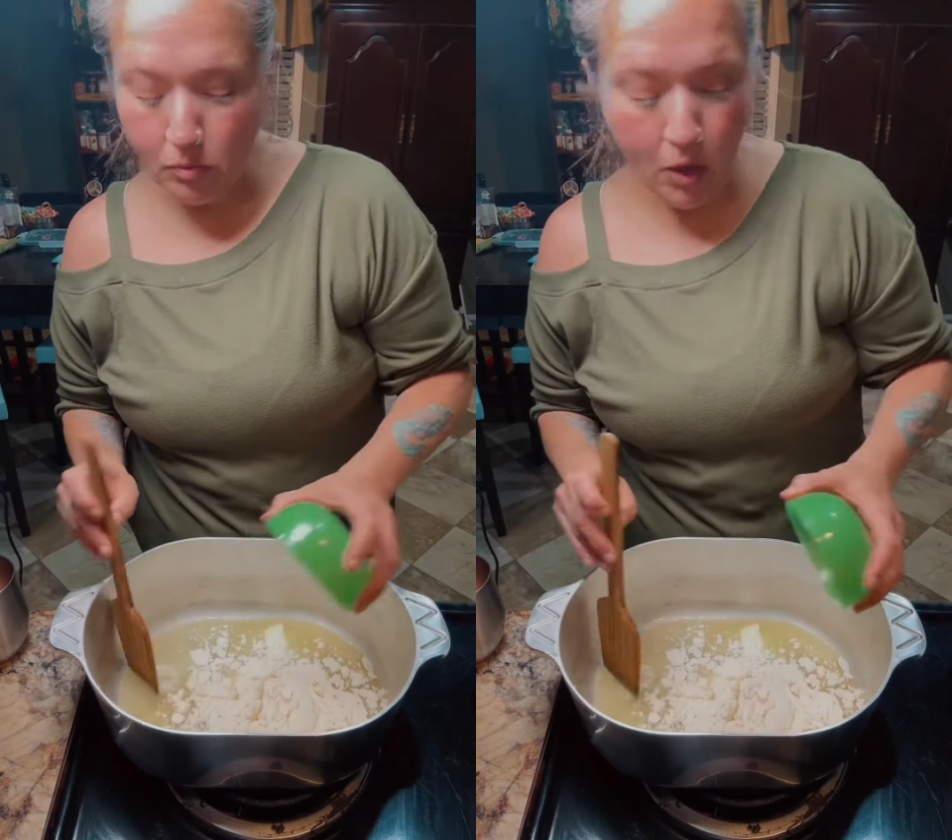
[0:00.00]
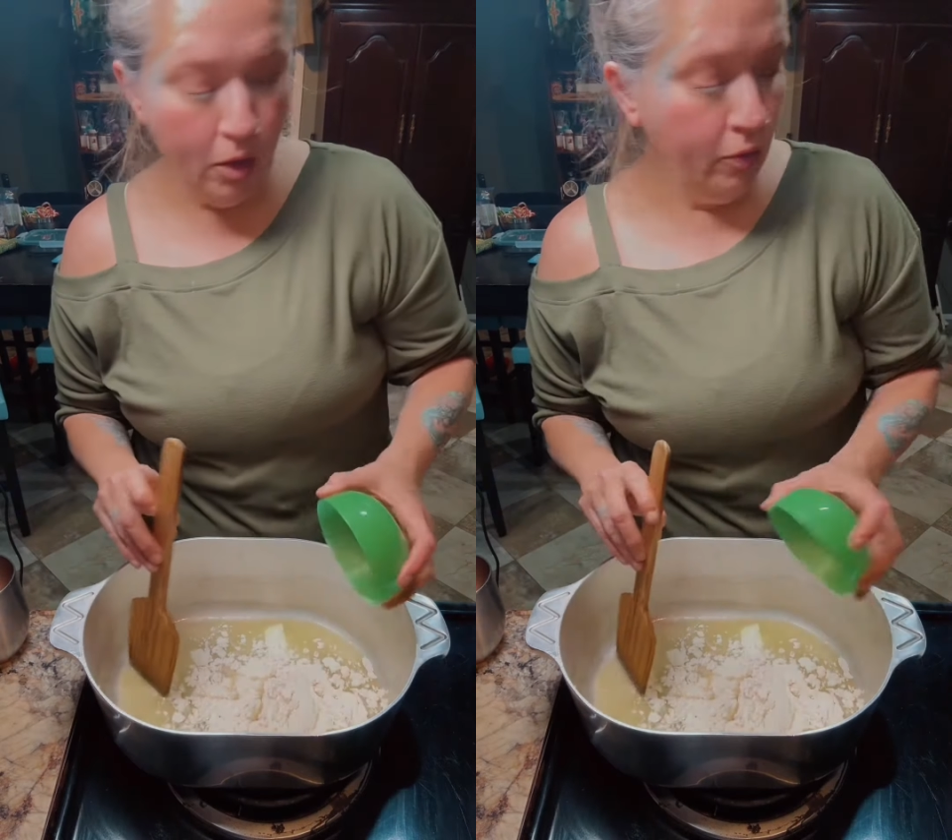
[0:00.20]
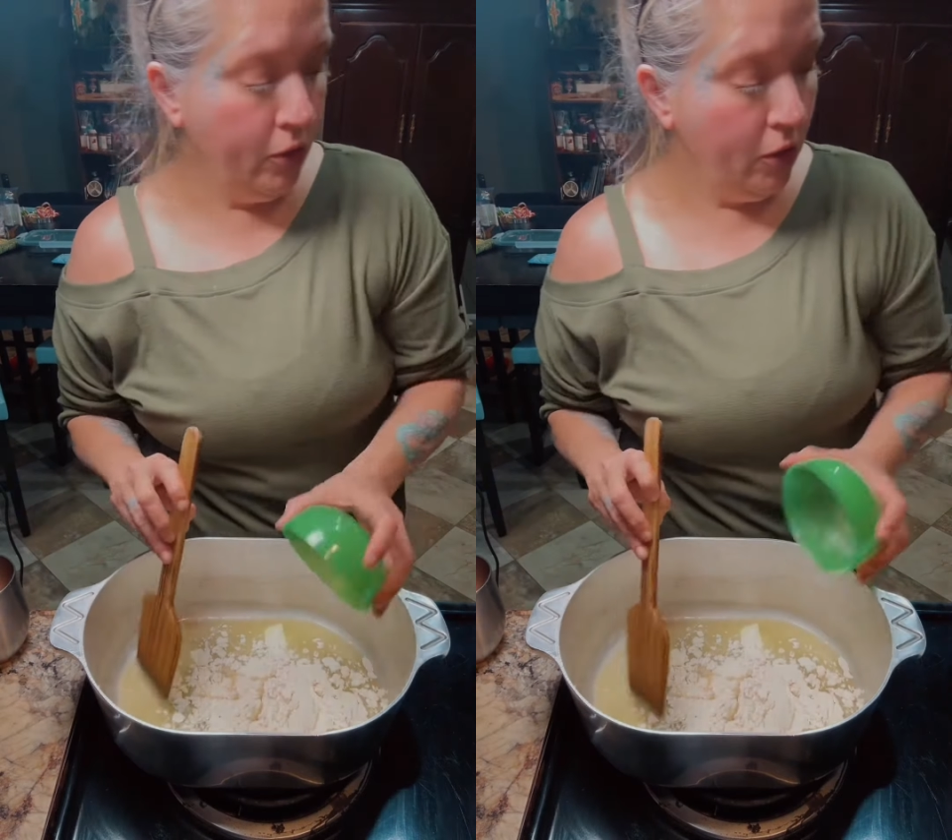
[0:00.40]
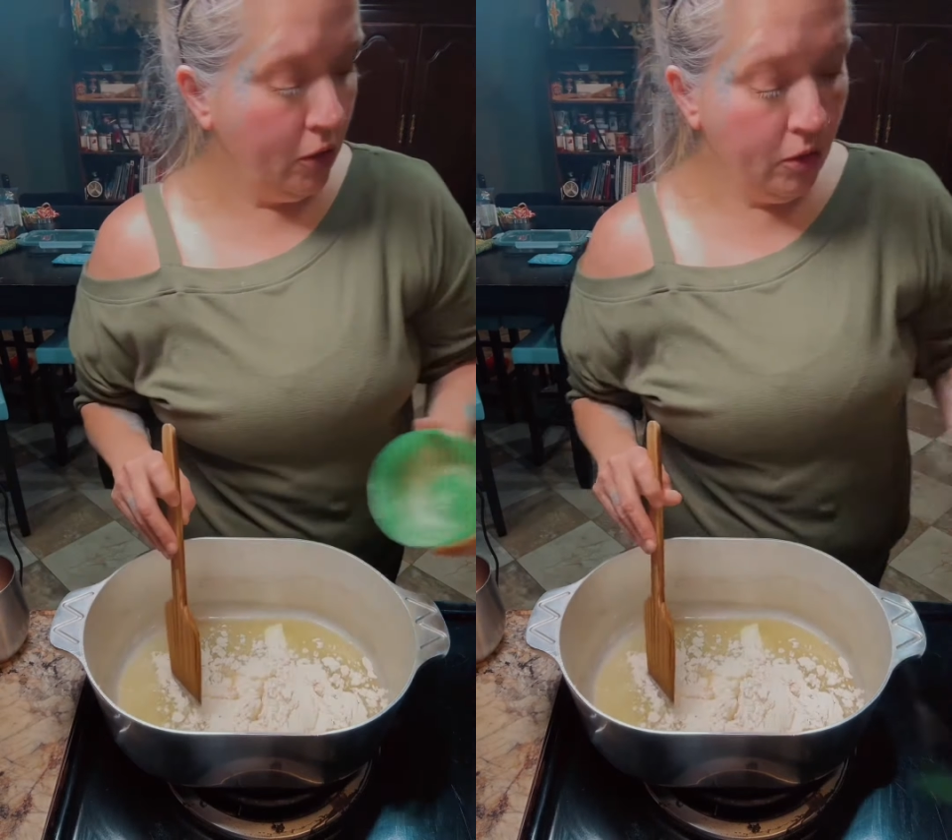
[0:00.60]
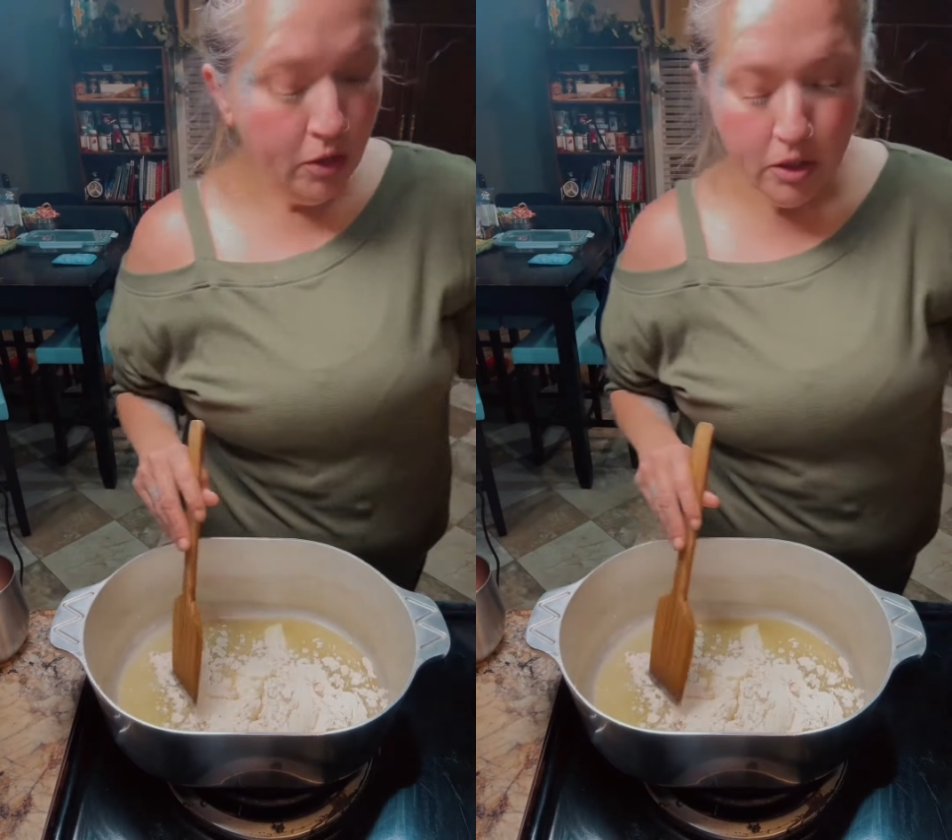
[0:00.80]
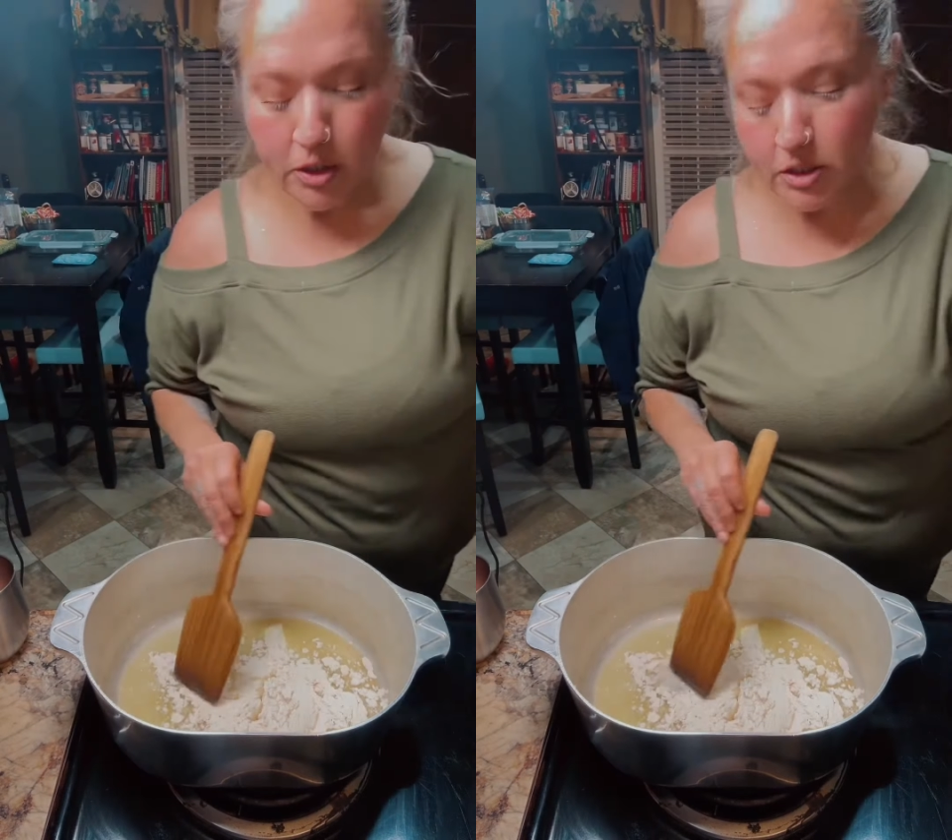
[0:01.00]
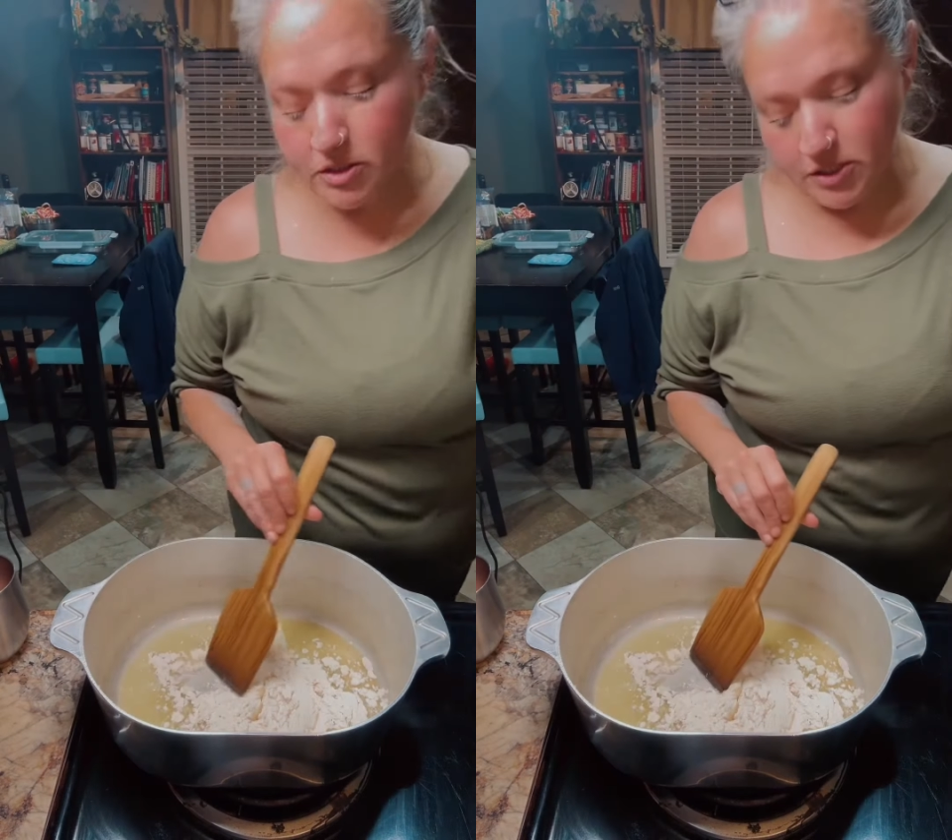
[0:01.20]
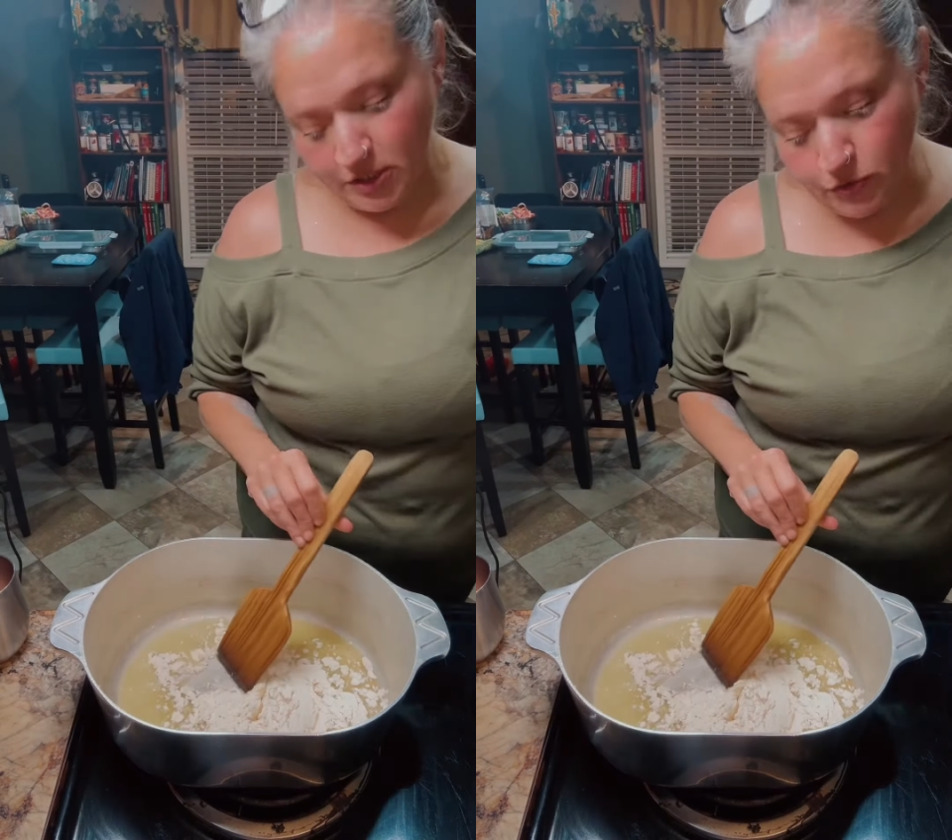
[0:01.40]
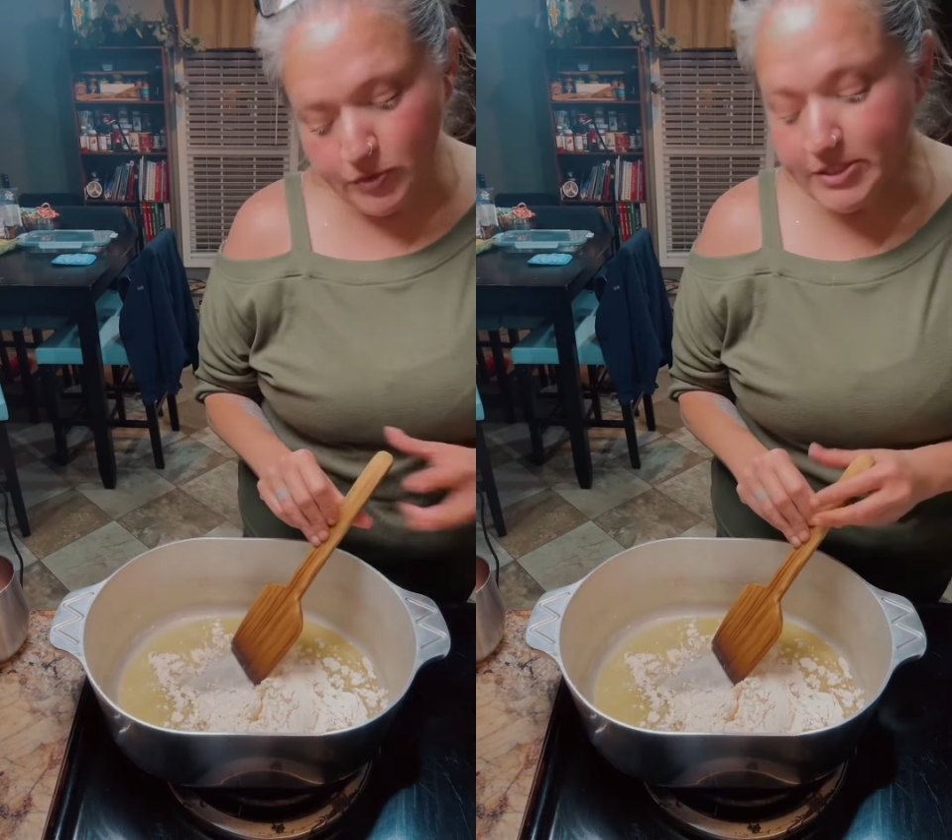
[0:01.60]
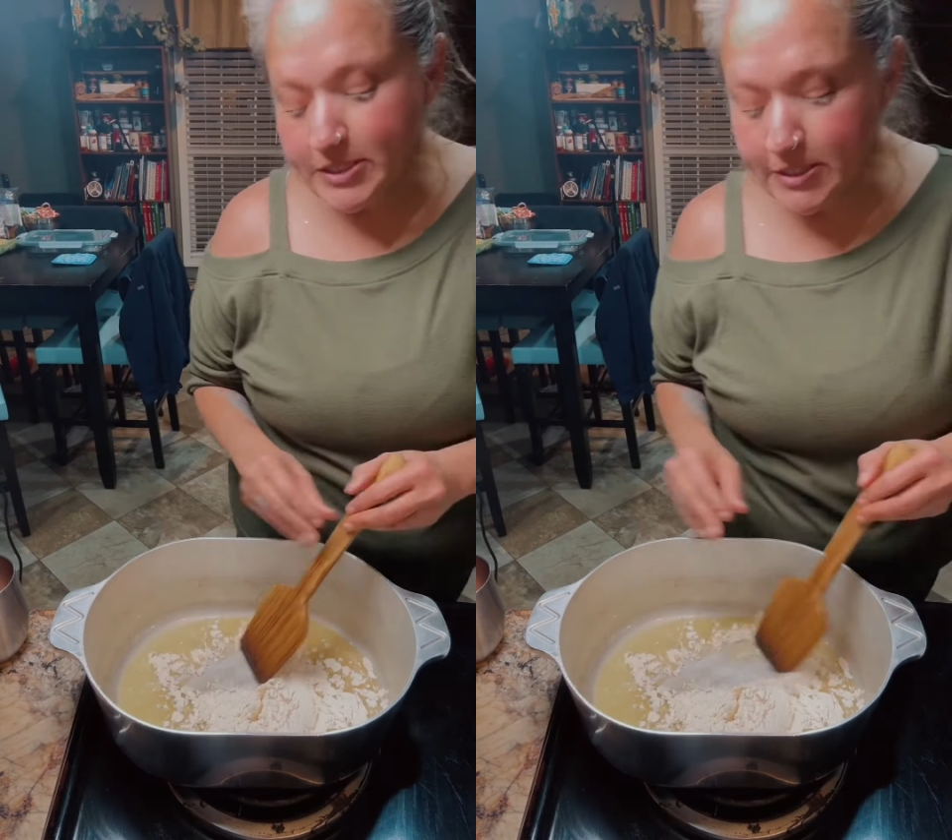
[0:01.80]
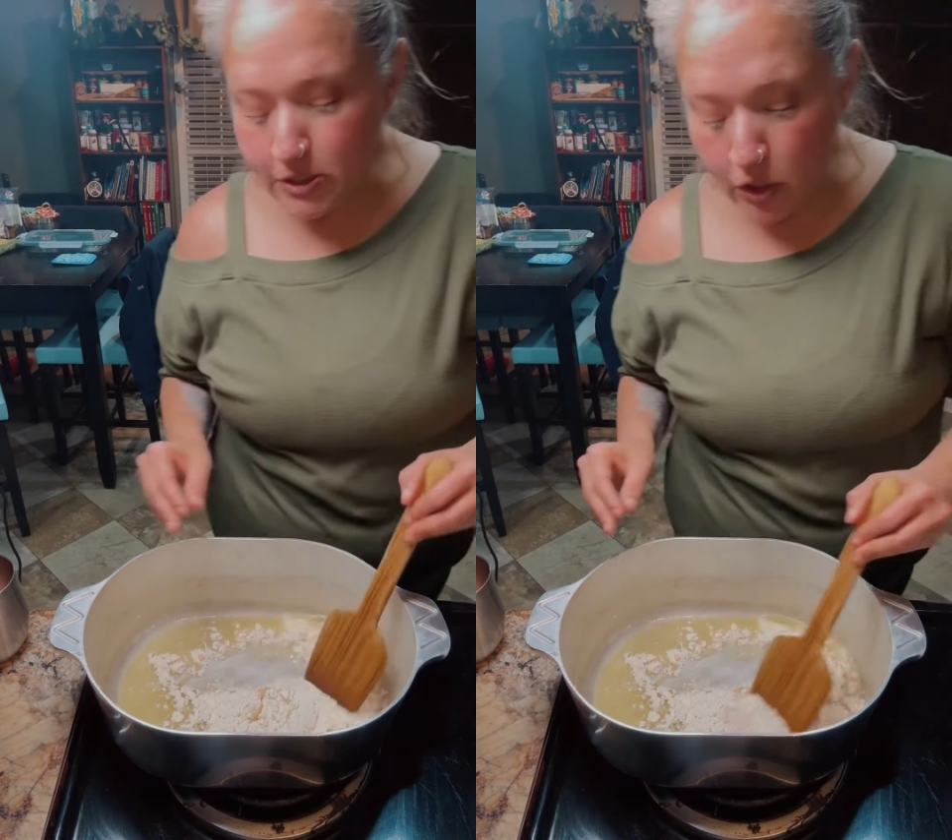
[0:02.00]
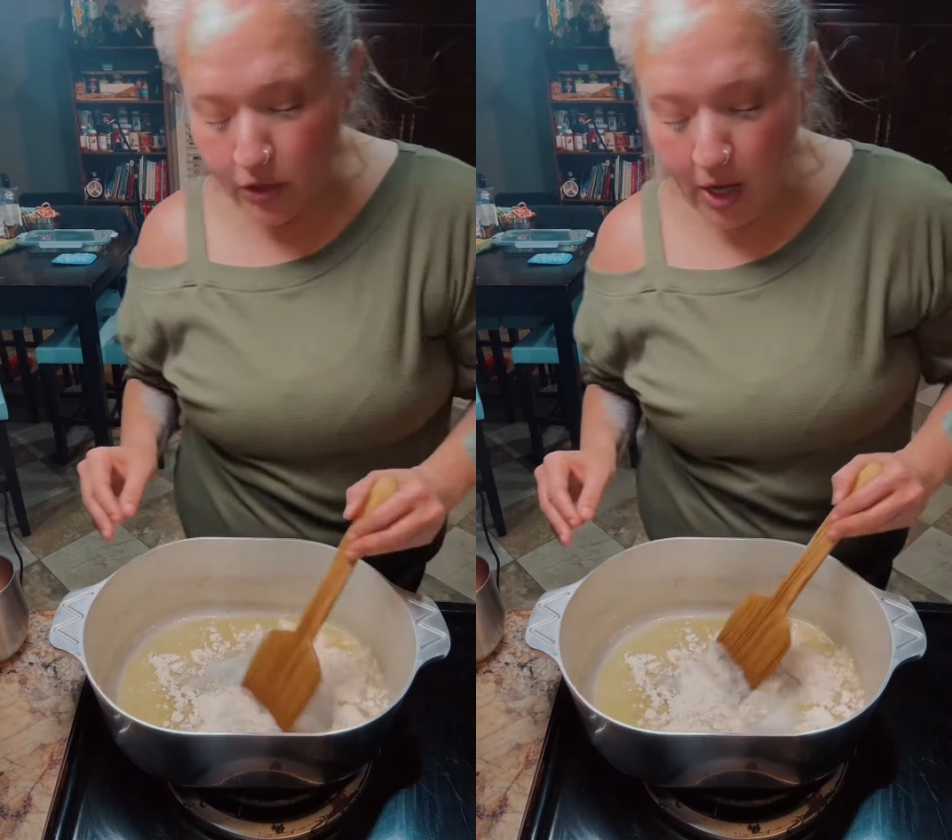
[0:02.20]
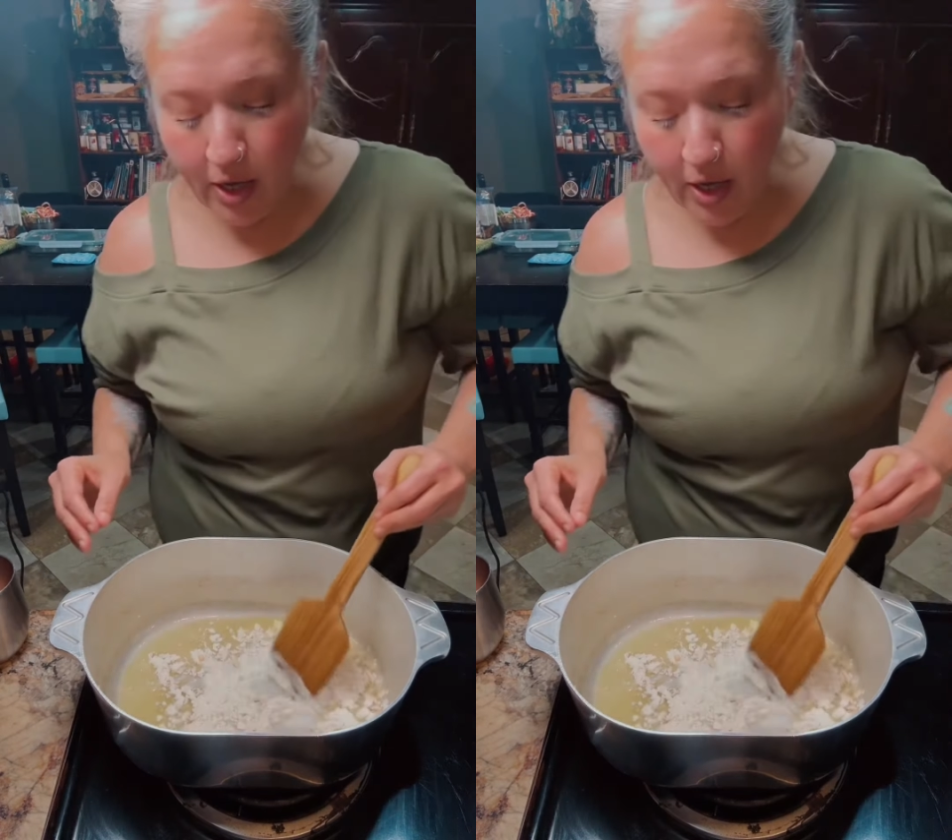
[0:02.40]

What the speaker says: and we're gonna continuously stir that